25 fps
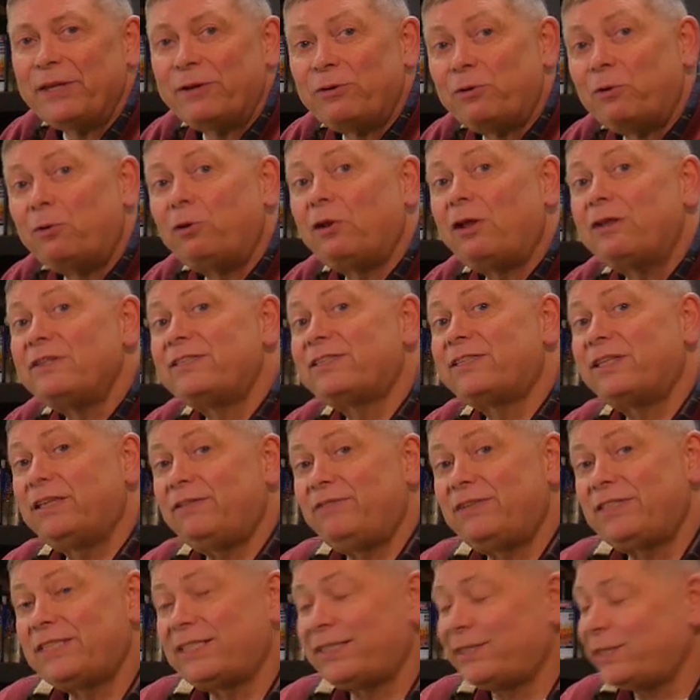they're all on
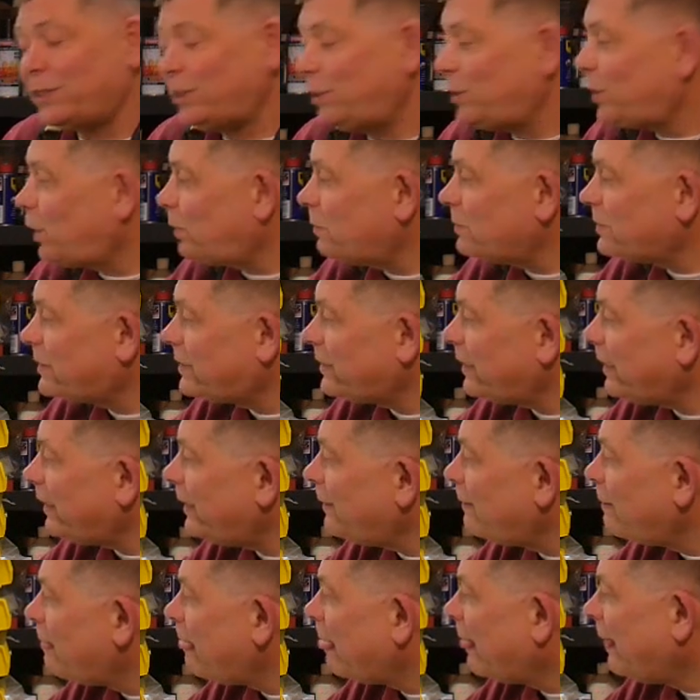surfaces that you don't see,
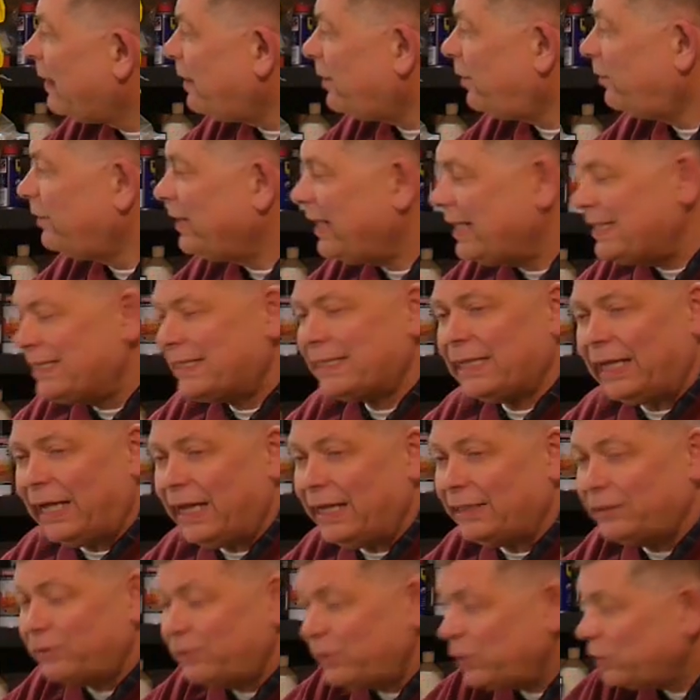on the
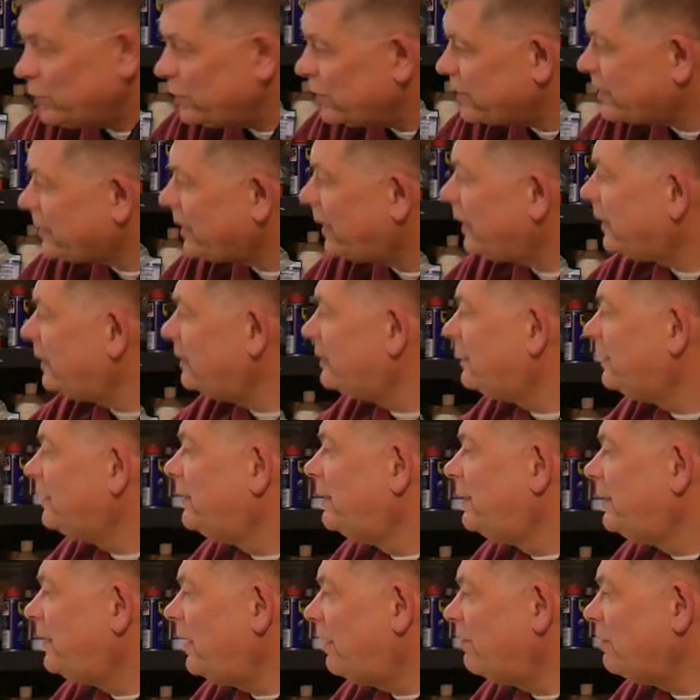inside and the underside
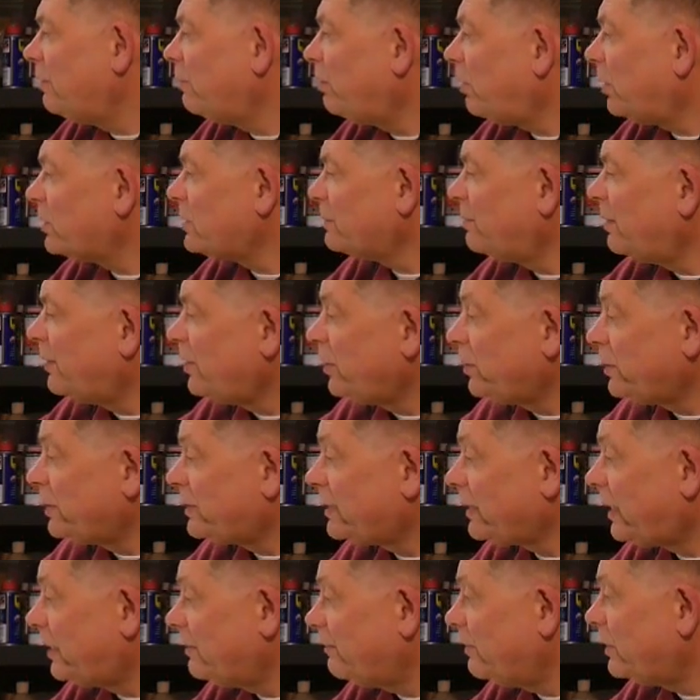of the bottom and the
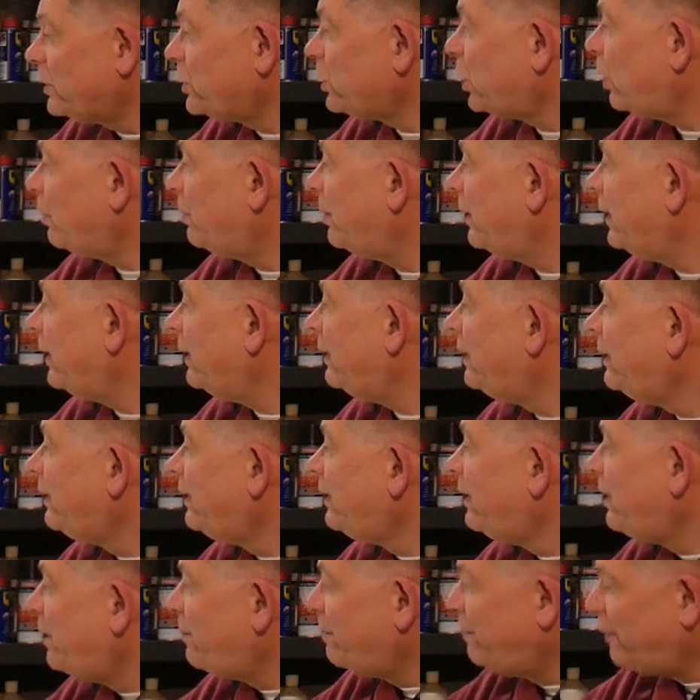underside of the top here.
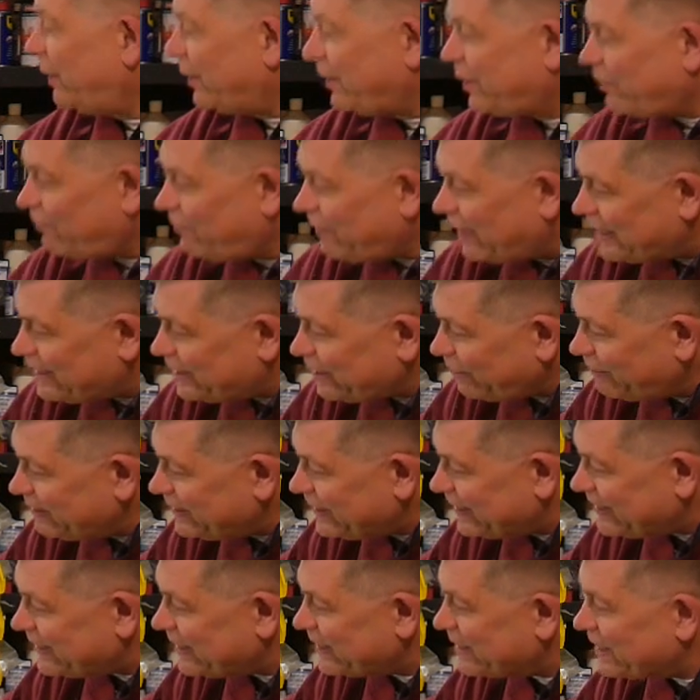But the rest of it
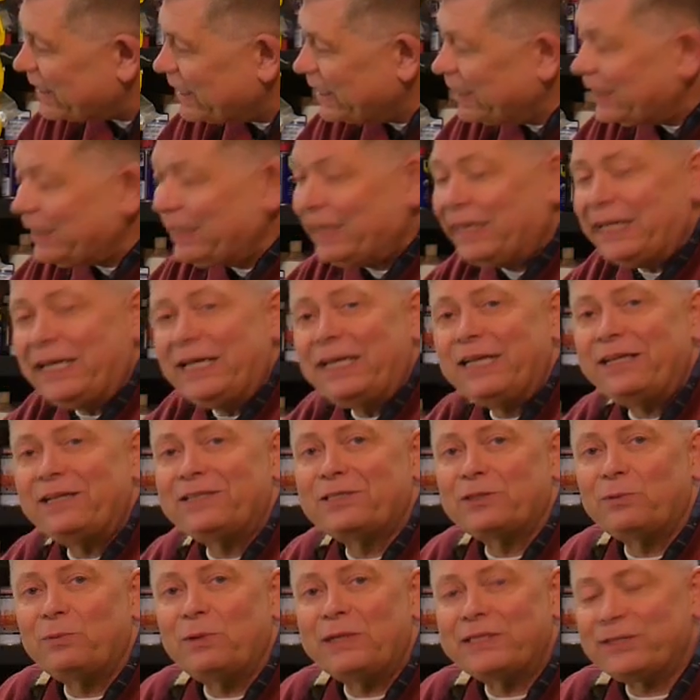is as clean
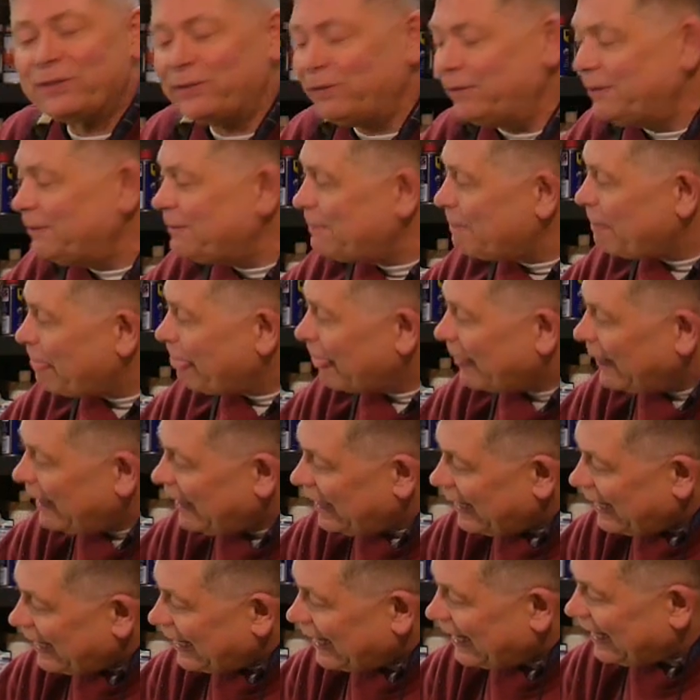as a whistle.
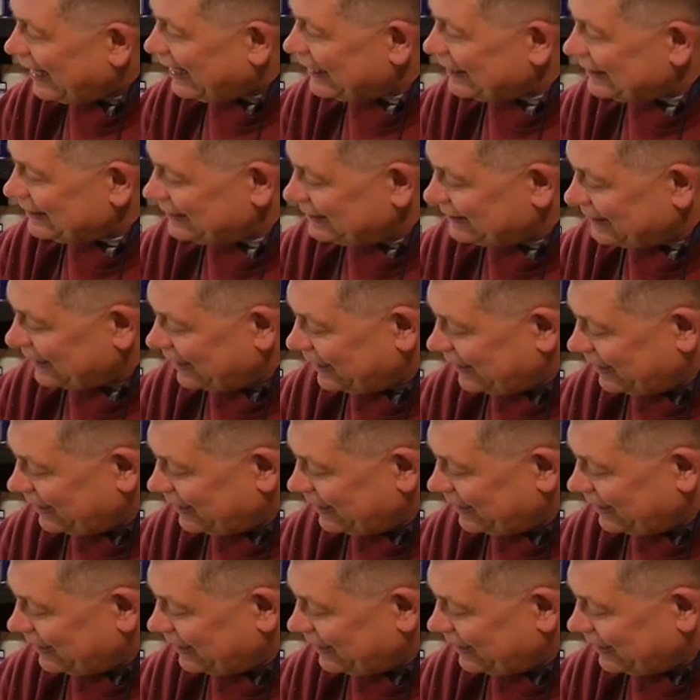And